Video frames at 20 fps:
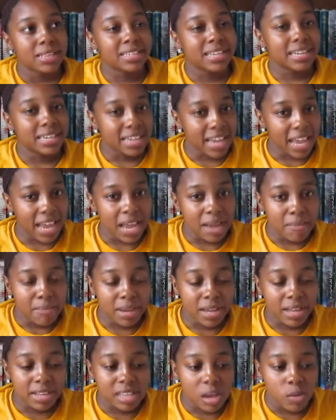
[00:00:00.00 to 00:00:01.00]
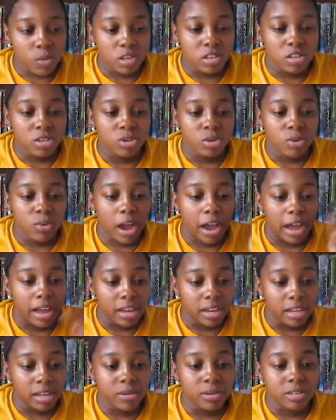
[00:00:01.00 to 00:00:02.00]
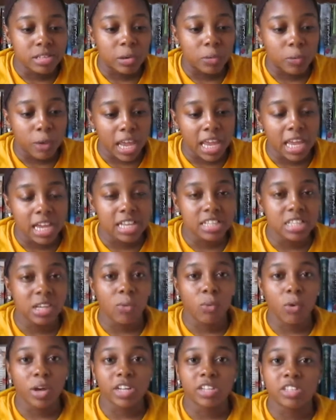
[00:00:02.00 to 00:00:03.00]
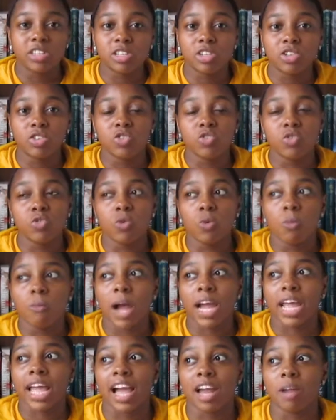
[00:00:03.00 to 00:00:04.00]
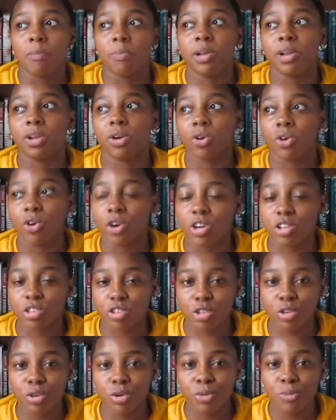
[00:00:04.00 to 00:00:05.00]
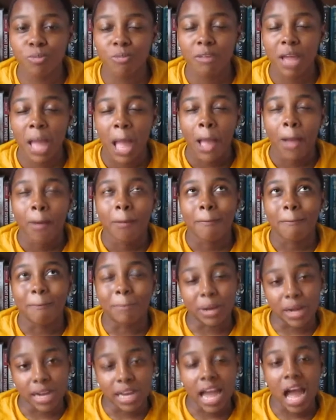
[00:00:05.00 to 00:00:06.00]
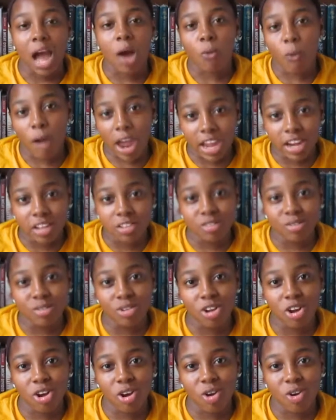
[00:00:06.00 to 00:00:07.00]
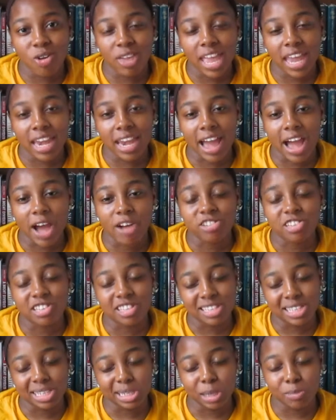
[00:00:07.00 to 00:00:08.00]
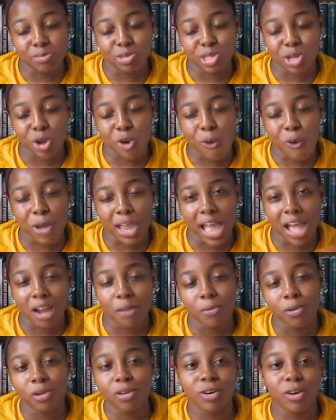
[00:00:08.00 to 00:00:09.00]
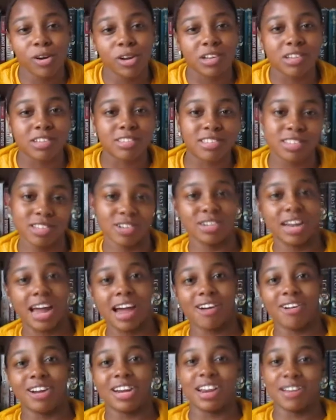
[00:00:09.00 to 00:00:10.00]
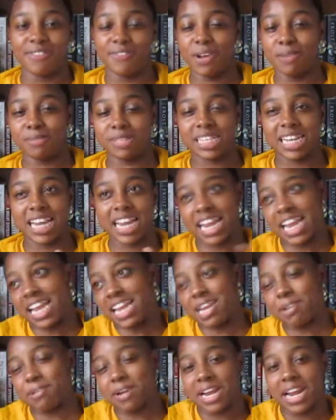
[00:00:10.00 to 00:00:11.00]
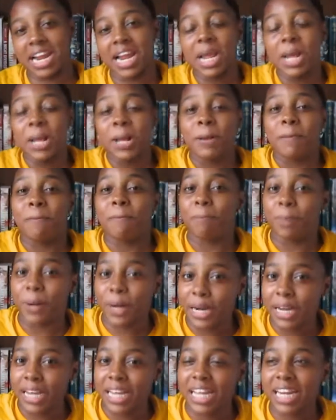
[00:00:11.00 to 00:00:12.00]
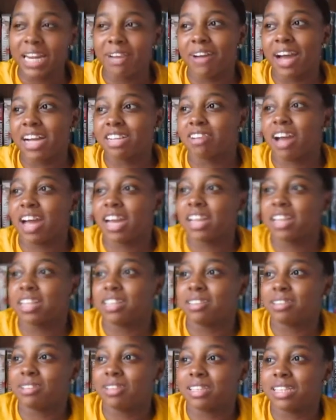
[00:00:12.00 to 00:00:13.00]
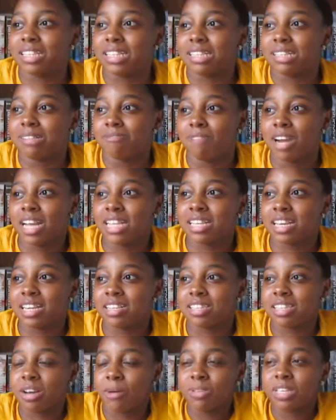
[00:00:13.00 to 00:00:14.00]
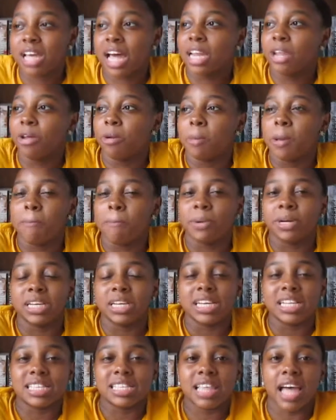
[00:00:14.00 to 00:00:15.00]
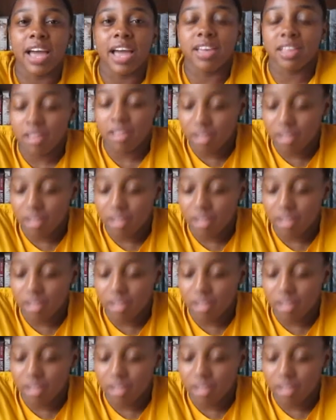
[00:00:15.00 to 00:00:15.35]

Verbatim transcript: today because I wanted to do while Khalil was awake because I wanted to do my Caterpillar Corner too but I waited too long and now she sleeps. So Caterpillar Corner is still not gonna get filmed today anyway. But anyway, I tried to wait till the sun was out a little bit, but it's like